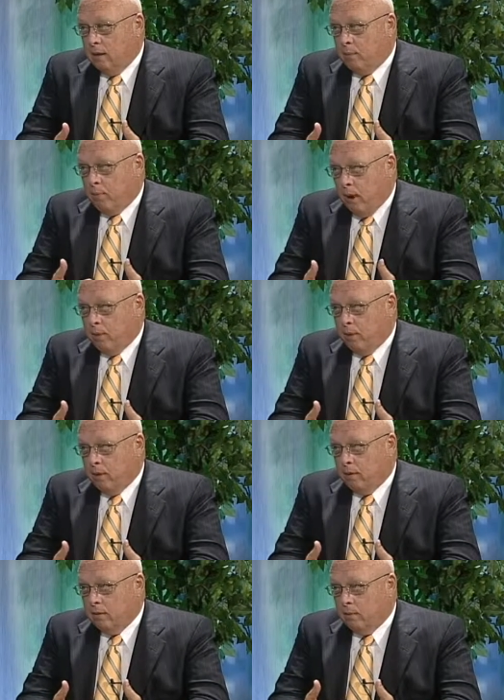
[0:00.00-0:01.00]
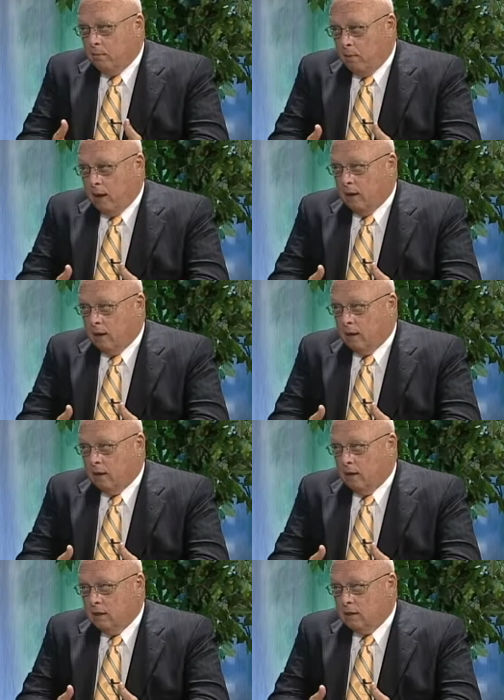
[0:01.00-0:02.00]
proper modeling,
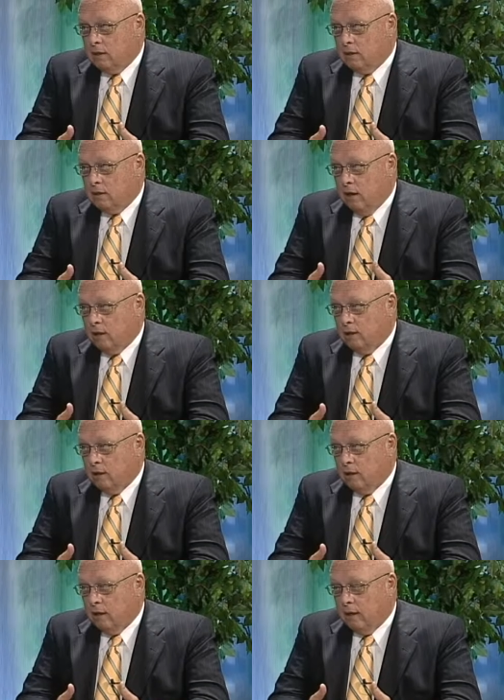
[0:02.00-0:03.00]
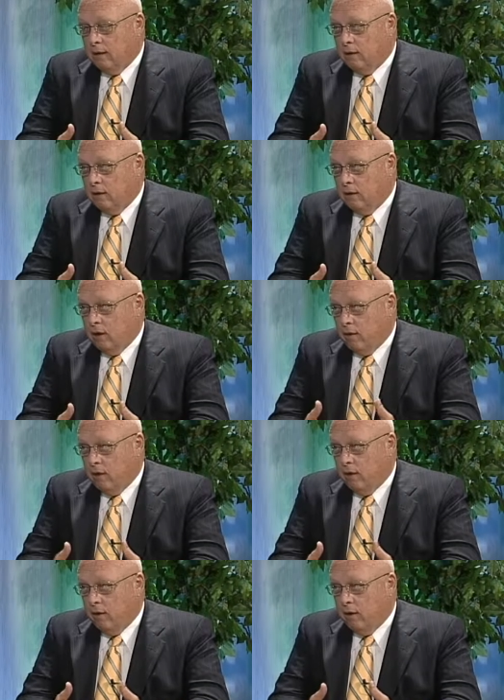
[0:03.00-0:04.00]
is causing uh, a, a,
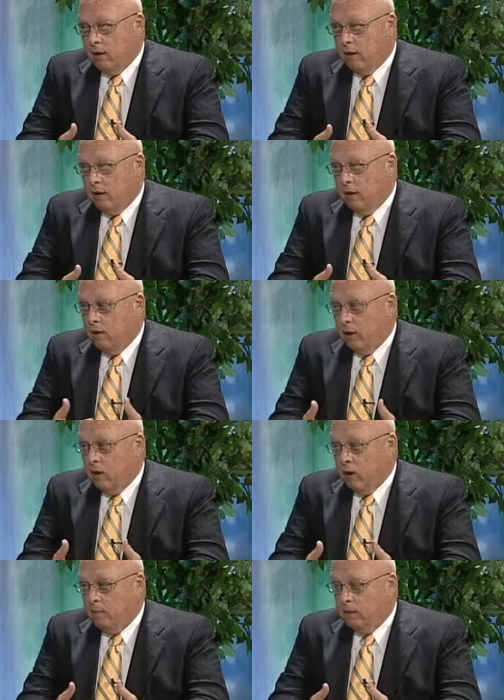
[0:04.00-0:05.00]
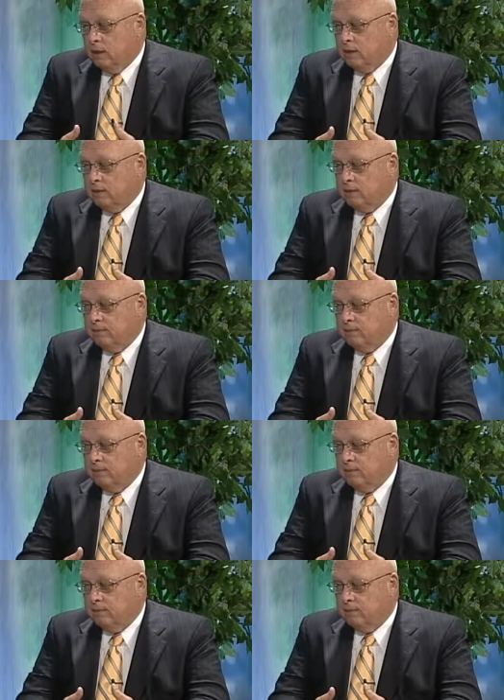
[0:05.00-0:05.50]
great area, a, great harm in this.